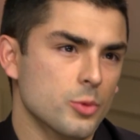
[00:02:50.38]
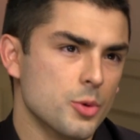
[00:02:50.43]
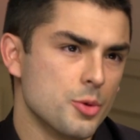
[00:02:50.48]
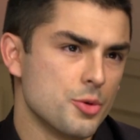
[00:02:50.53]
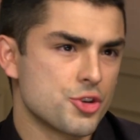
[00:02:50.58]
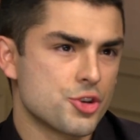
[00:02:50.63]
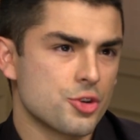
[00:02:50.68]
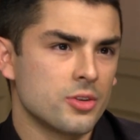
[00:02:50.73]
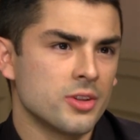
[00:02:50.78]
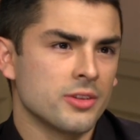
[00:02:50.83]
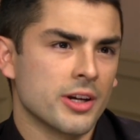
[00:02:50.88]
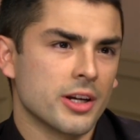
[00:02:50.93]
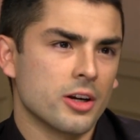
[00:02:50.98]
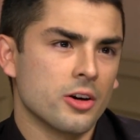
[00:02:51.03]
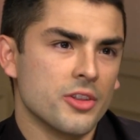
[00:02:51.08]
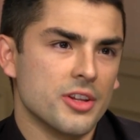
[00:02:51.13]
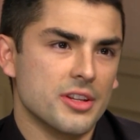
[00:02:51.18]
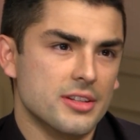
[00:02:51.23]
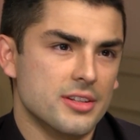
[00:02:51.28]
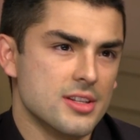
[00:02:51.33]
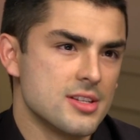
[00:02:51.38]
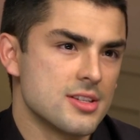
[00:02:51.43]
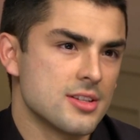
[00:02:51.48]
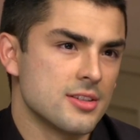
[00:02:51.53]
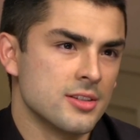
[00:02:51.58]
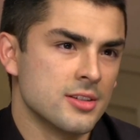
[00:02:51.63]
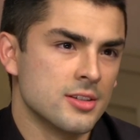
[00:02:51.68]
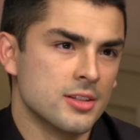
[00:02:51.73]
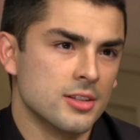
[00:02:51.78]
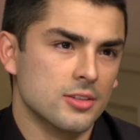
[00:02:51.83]
We were shooting like on the
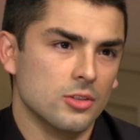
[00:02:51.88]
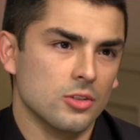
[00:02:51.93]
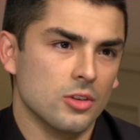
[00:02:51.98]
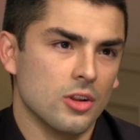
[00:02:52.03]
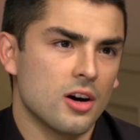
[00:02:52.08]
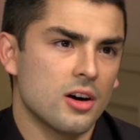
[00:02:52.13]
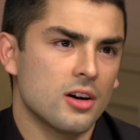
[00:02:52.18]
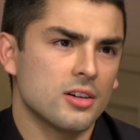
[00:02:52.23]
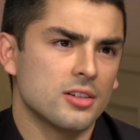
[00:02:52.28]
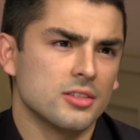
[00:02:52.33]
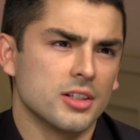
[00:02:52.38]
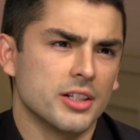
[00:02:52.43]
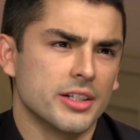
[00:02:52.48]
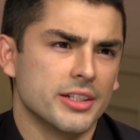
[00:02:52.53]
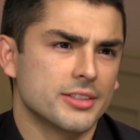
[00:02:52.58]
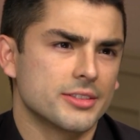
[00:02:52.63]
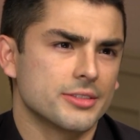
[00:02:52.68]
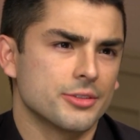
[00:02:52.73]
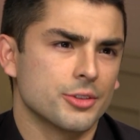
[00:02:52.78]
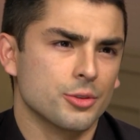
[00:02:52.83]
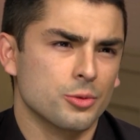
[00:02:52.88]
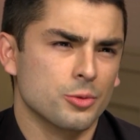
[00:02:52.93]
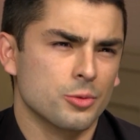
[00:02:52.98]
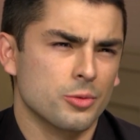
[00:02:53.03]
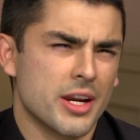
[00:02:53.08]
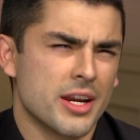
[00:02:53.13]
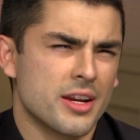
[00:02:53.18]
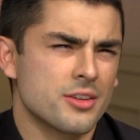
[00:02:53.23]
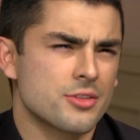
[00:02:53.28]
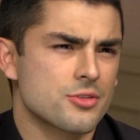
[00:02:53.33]
Disney lot, like the
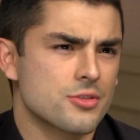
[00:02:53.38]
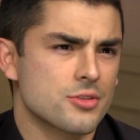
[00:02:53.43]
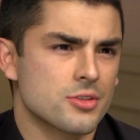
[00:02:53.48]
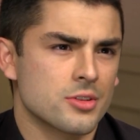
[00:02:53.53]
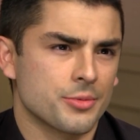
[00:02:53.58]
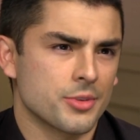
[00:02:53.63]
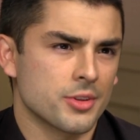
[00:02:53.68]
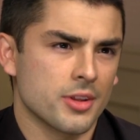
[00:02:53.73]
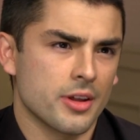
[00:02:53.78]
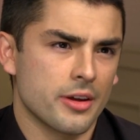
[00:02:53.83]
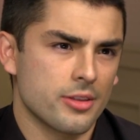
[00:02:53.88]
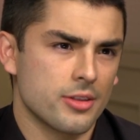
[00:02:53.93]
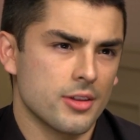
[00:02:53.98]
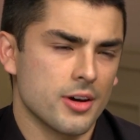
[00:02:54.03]
ranch or something like